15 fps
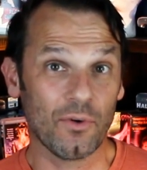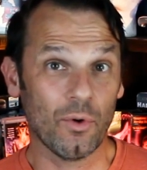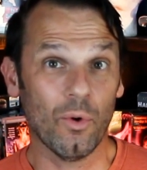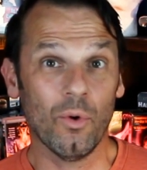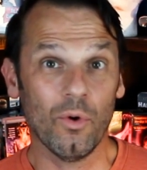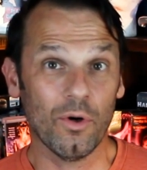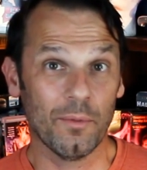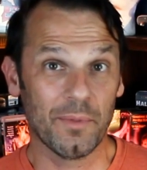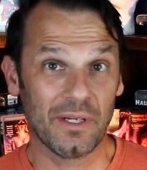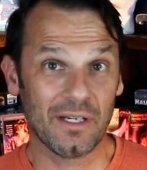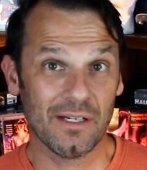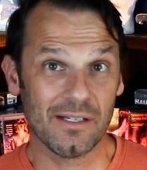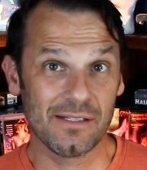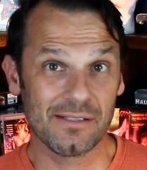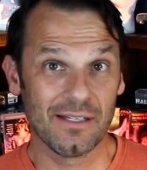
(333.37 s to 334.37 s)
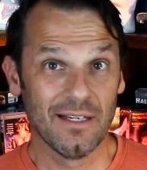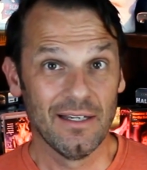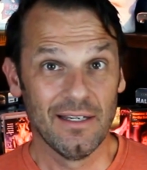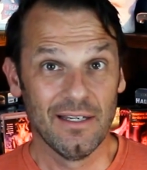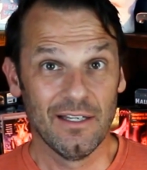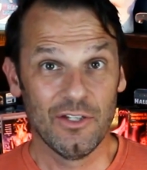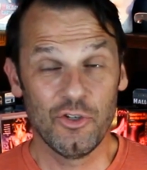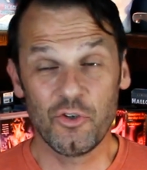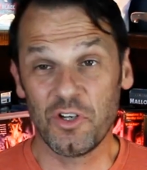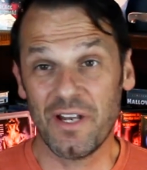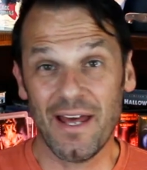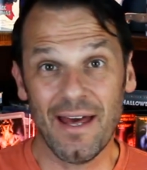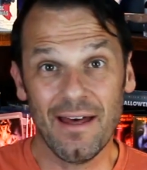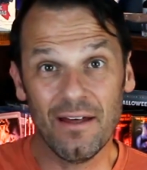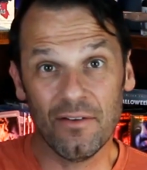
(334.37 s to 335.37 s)
for horror, because you could
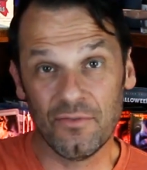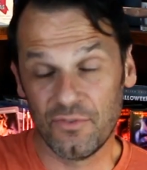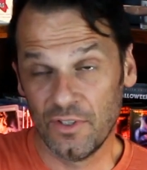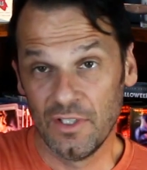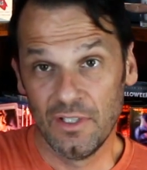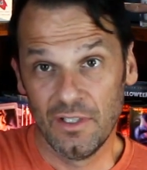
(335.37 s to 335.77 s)
have